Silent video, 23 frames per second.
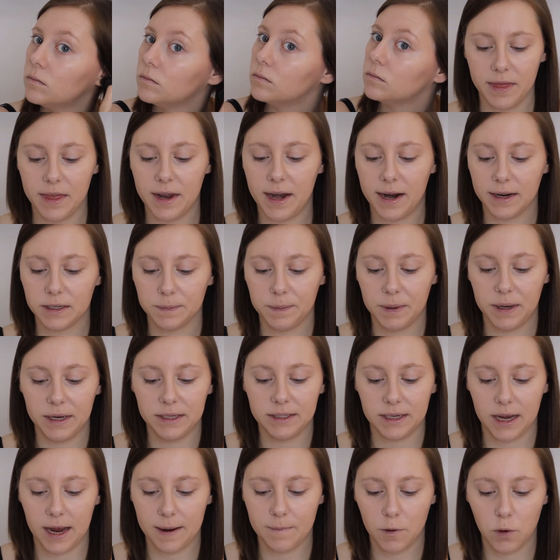The next
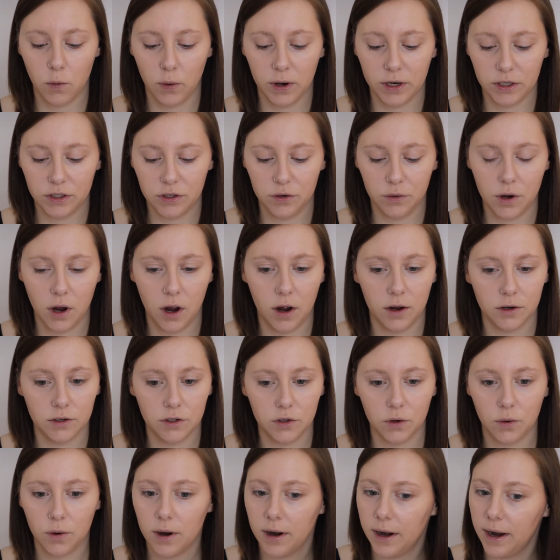place I'm going to
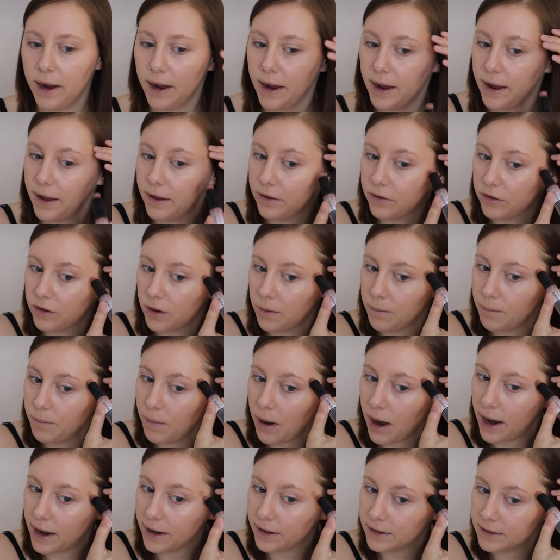contour is
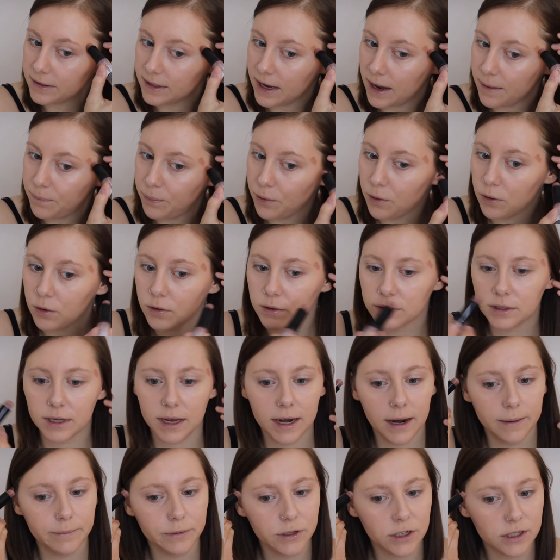my temples.
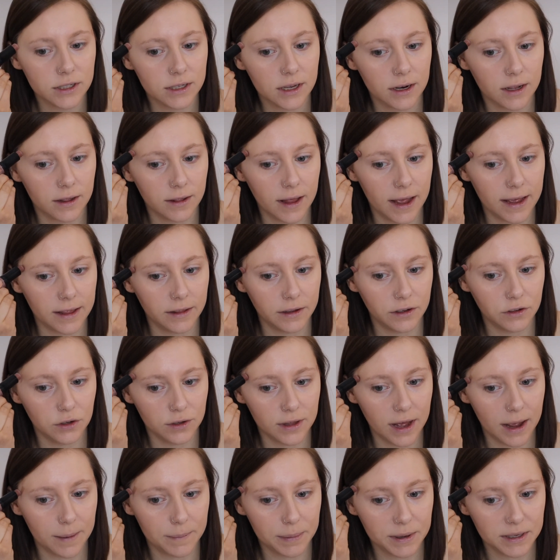And I'm just going to lightly do
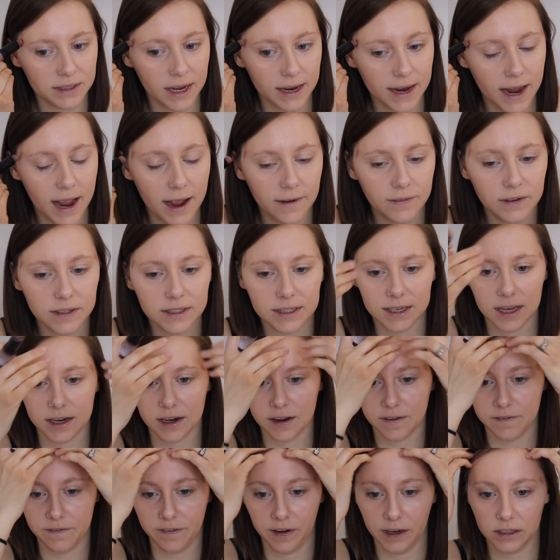that because I have a
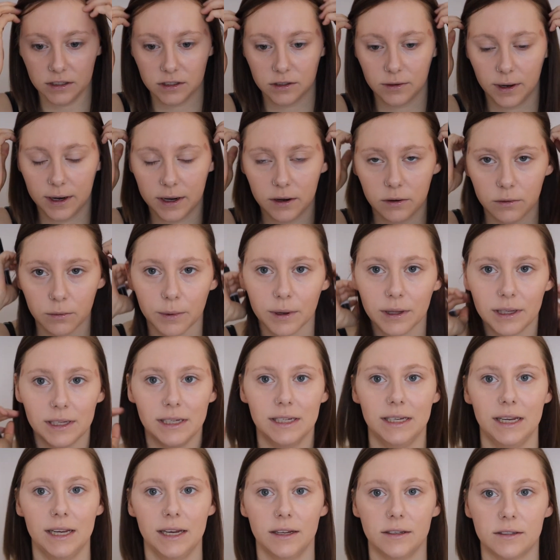skinny face. So I don't really
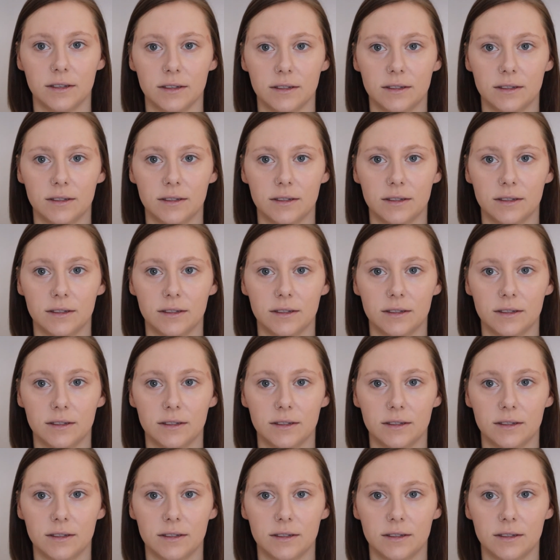need it to